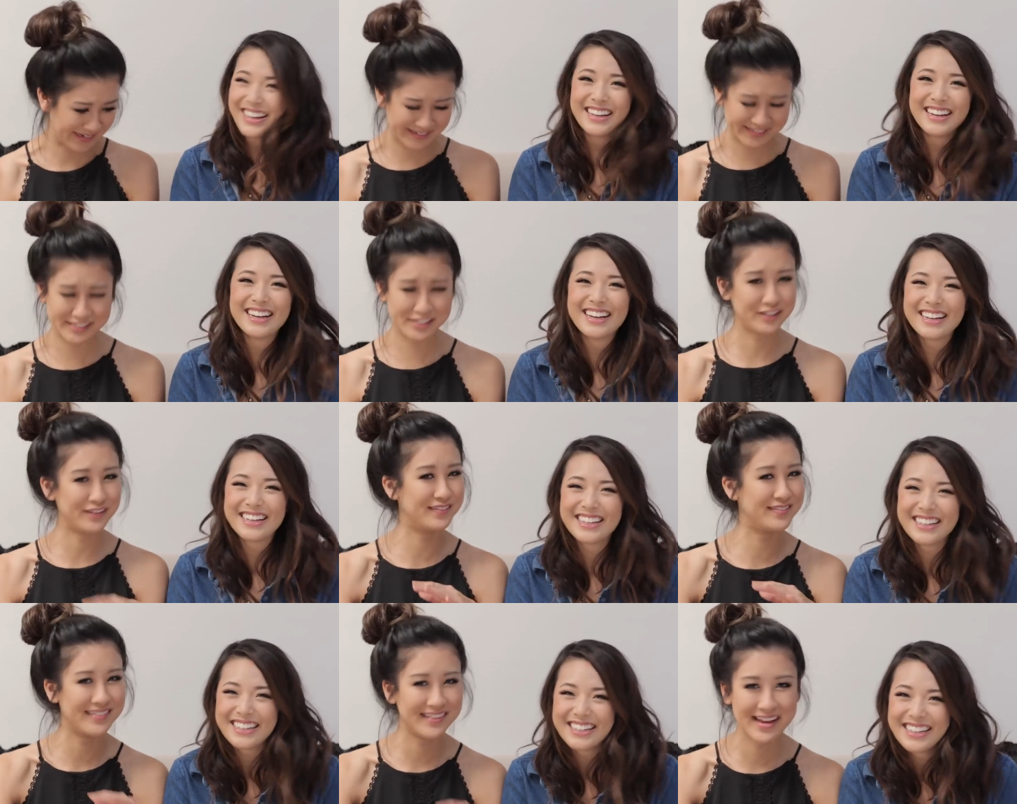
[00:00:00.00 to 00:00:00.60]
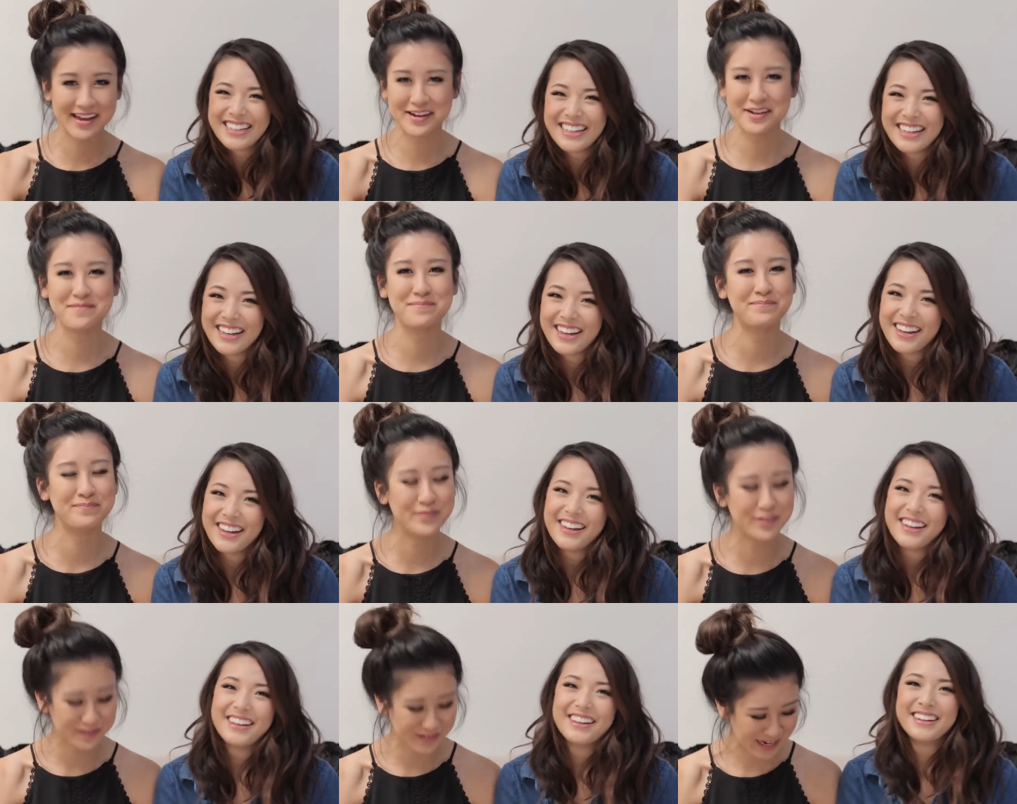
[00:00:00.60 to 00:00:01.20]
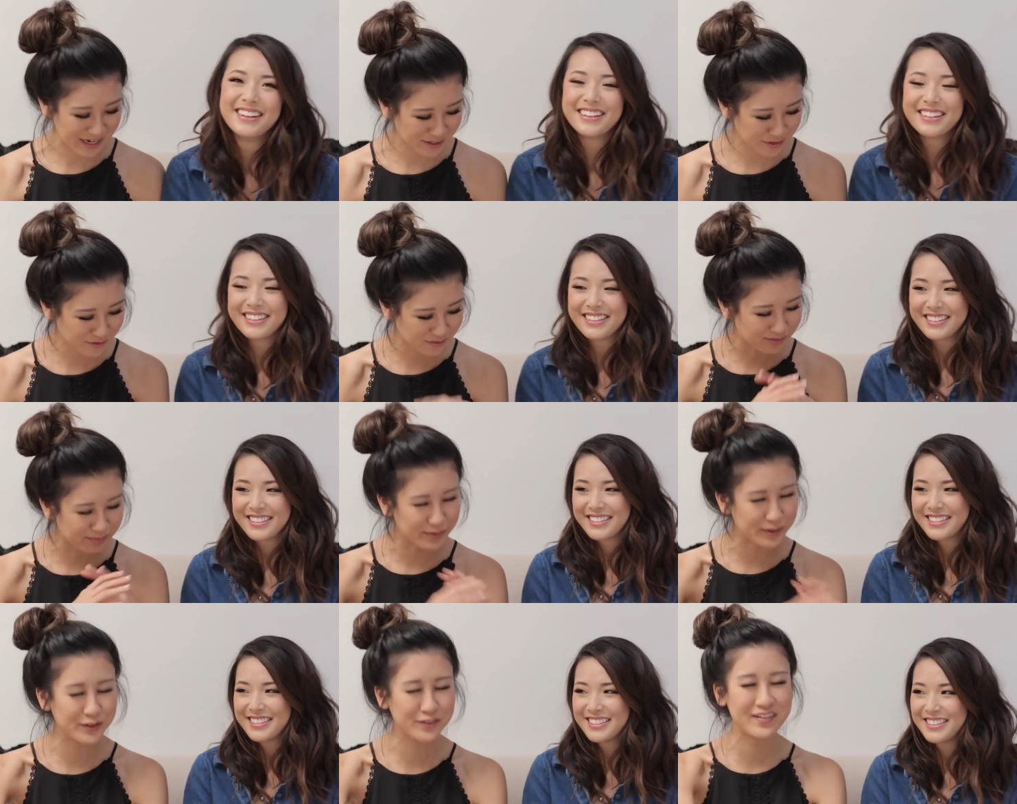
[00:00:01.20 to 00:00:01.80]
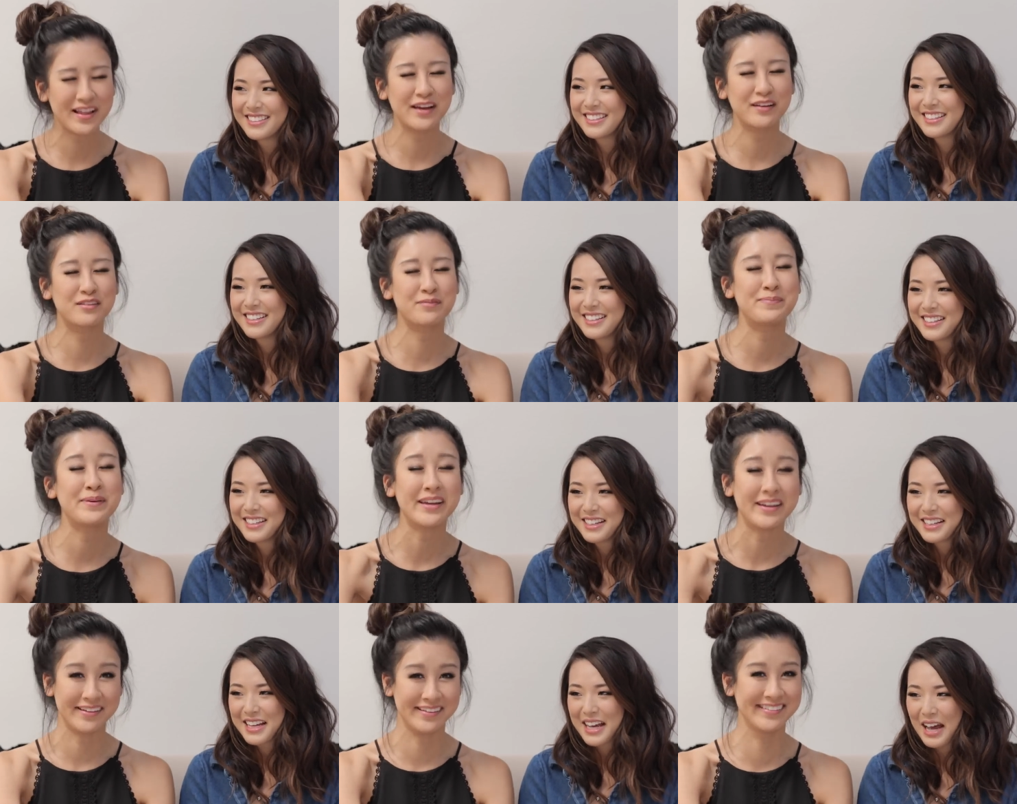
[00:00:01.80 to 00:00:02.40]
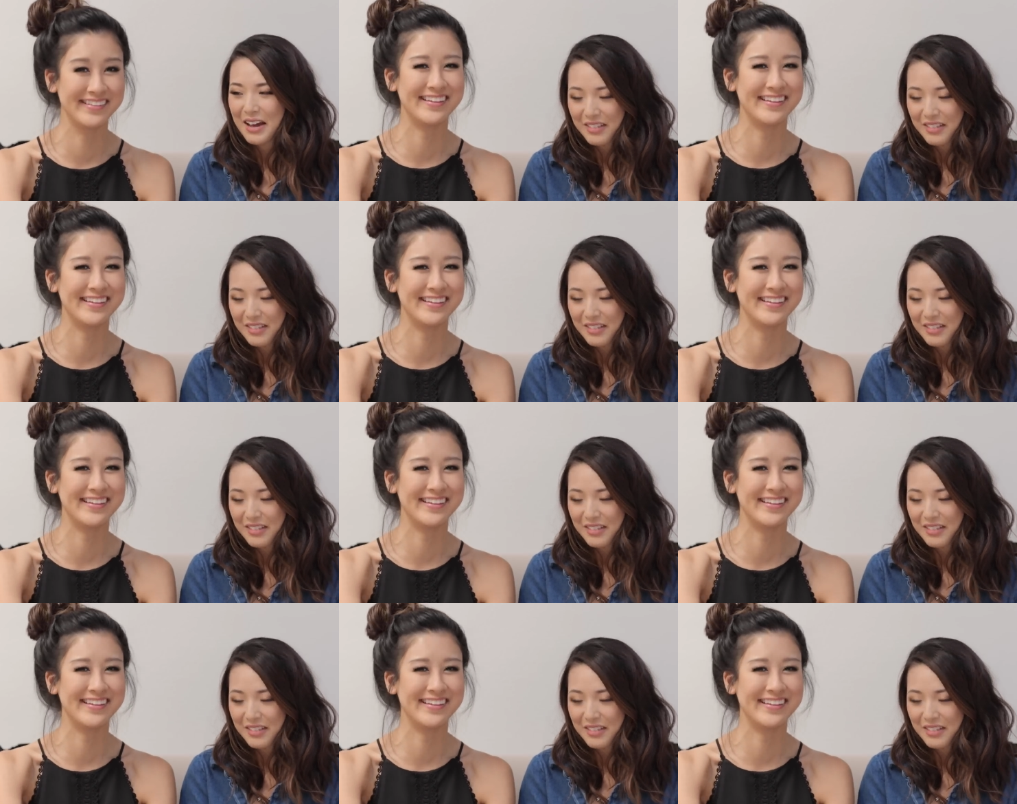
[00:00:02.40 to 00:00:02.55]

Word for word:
Speaker 1: Like just let it let your smooth legs be,